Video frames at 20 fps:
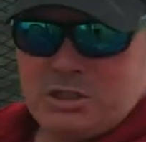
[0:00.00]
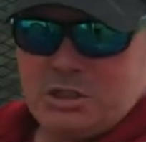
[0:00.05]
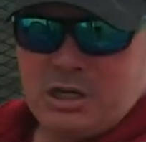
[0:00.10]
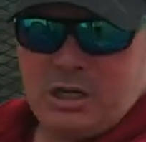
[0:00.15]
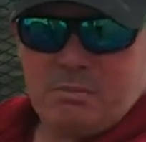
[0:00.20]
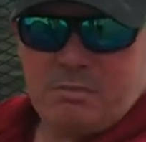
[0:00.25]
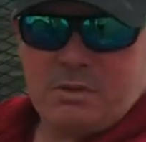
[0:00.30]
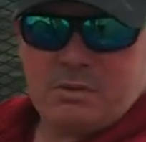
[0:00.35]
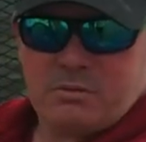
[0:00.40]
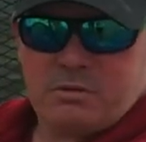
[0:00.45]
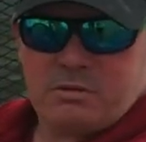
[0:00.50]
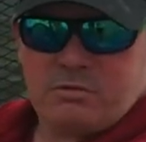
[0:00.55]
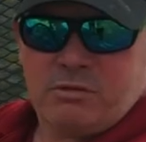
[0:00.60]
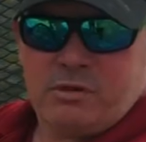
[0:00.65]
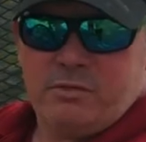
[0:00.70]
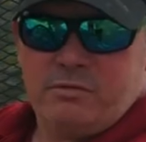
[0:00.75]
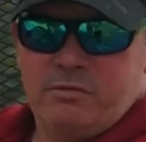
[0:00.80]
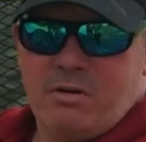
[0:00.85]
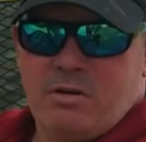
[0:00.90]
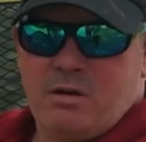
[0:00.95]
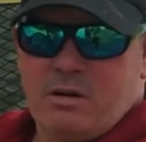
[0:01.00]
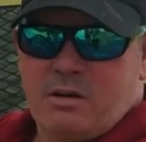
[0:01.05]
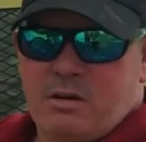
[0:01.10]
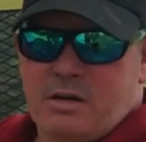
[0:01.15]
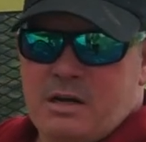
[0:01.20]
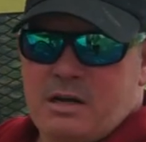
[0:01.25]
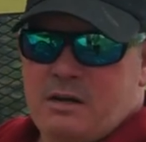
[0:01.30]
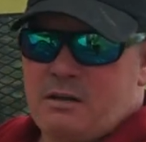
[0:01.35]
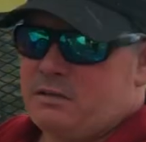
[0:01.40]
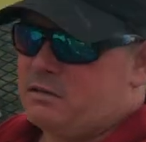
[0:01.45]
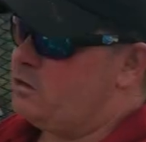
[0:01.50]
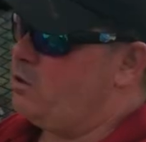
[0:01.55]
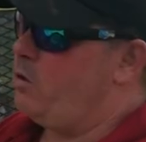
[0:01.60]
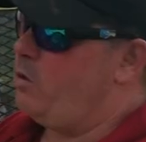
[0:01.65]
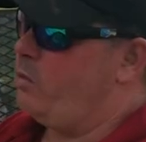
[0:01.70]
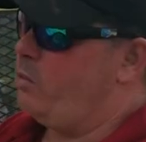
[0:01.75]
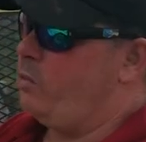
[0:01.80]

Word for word: cheap. It was three or four hundred dollars.